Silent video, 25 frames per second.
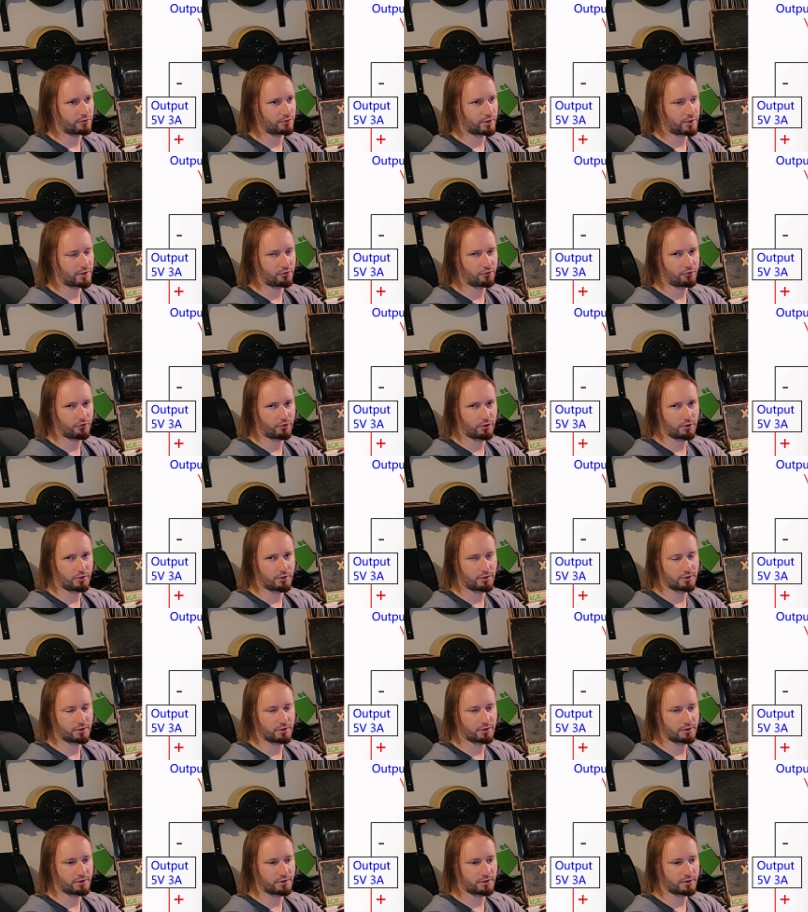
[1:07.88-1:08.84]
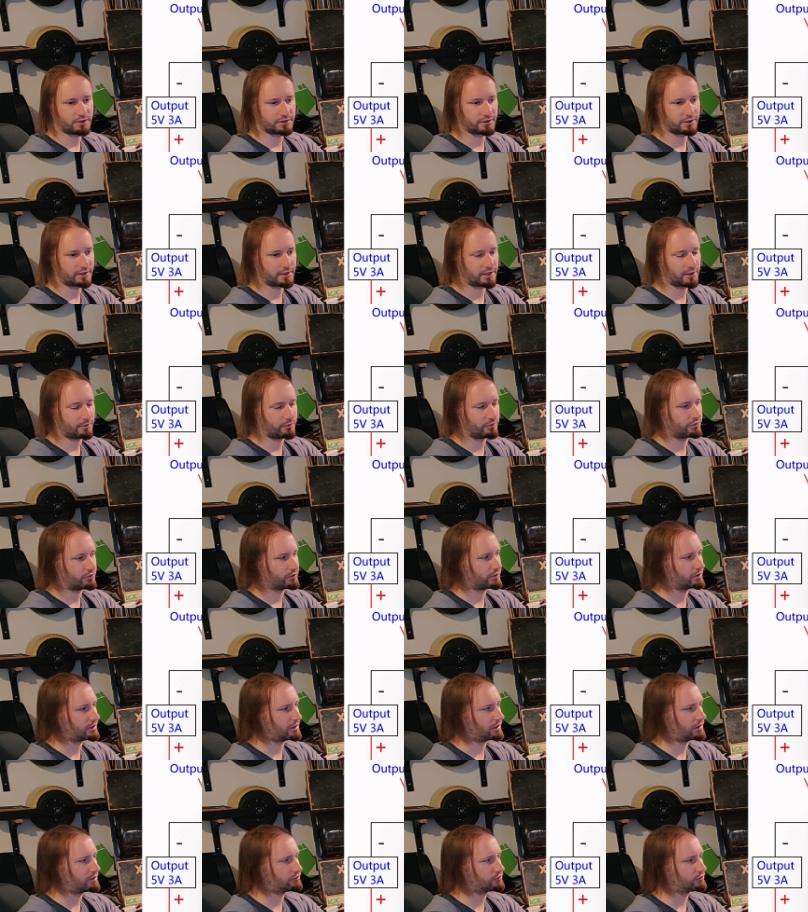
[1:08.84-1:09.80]
5 volt 3 amp
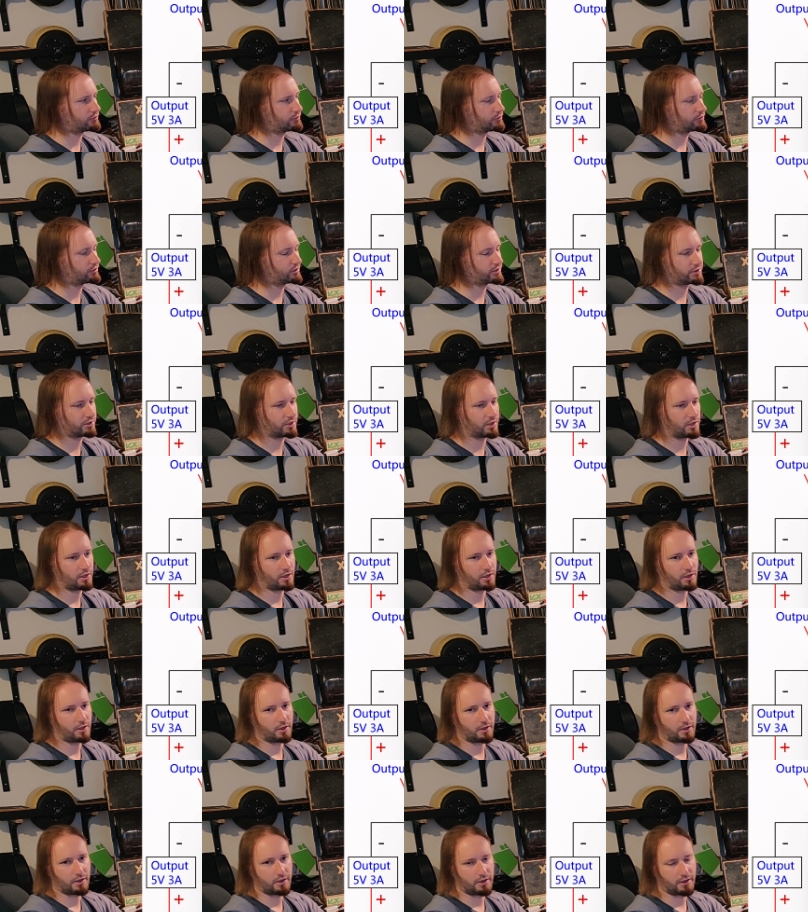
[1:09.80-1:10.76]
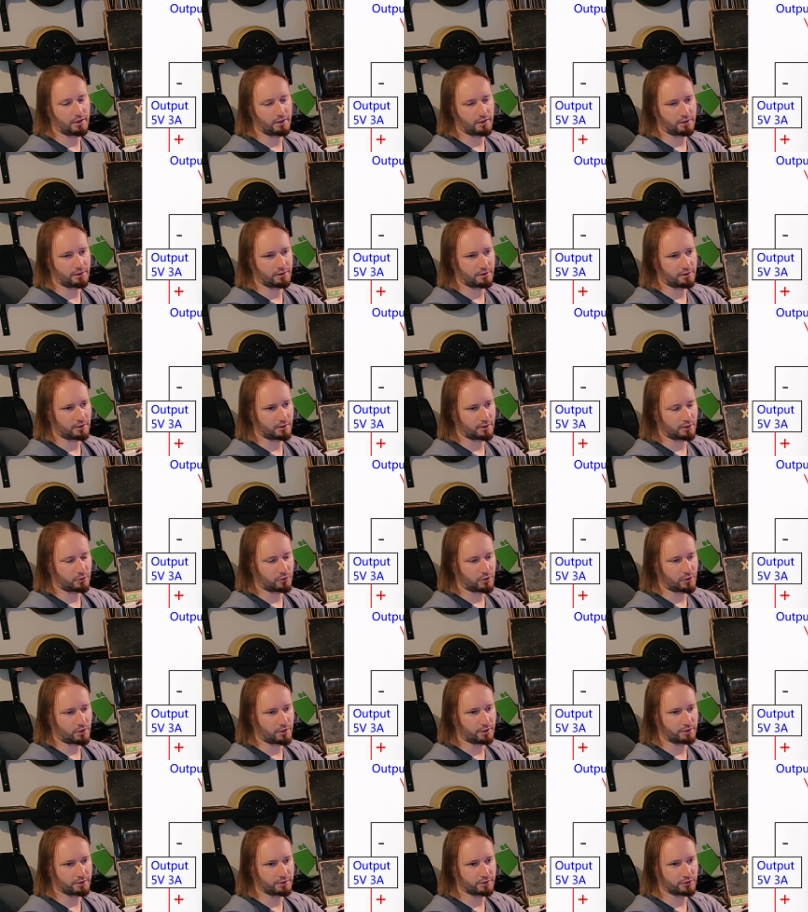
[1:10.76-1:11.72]
output and
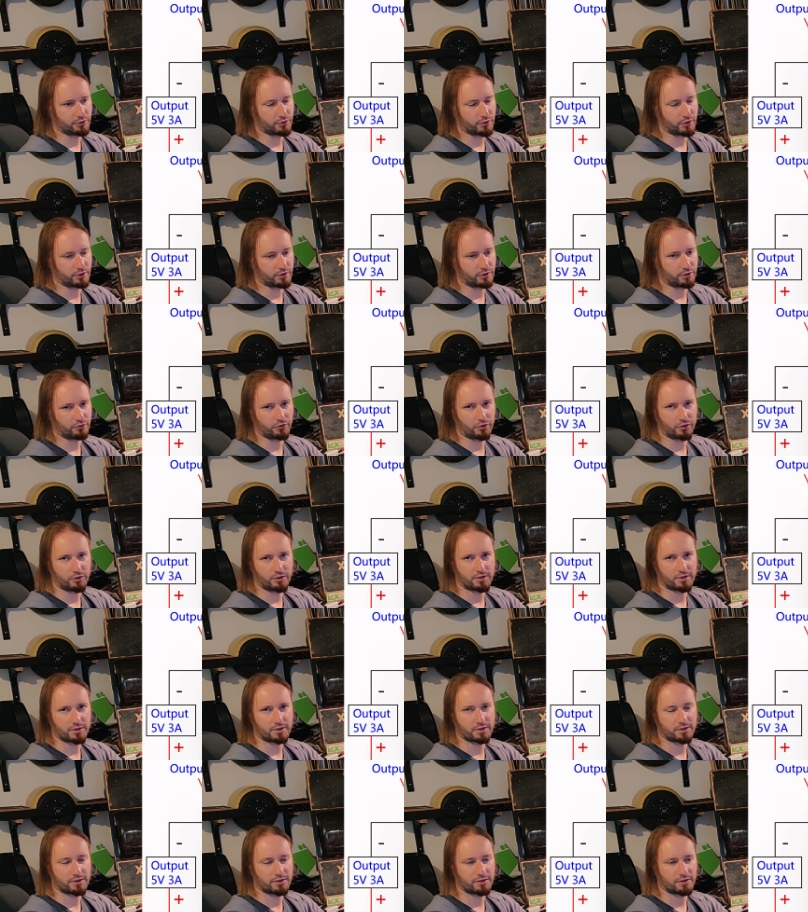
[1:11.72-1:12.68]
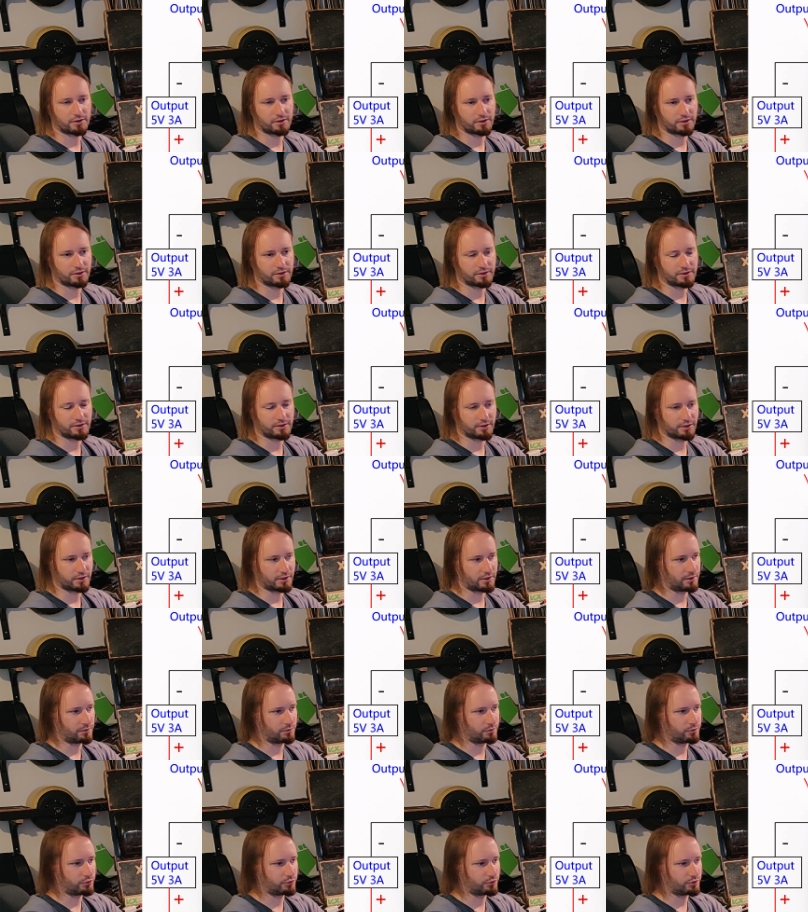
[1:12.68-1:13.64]
120 volts DC
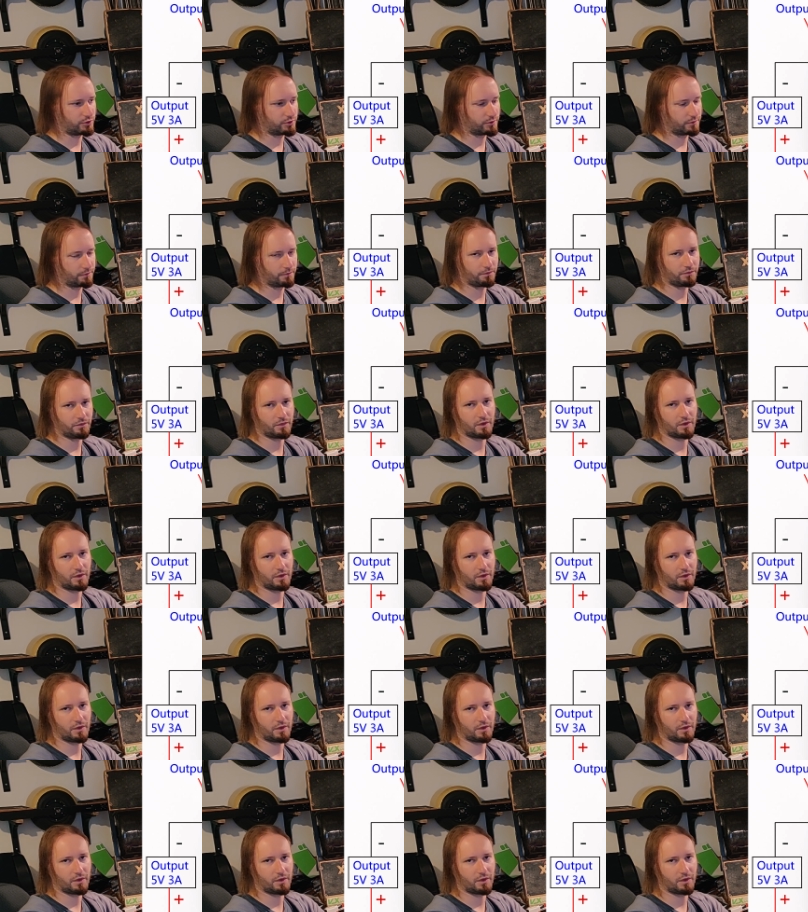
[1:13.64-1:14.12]
input.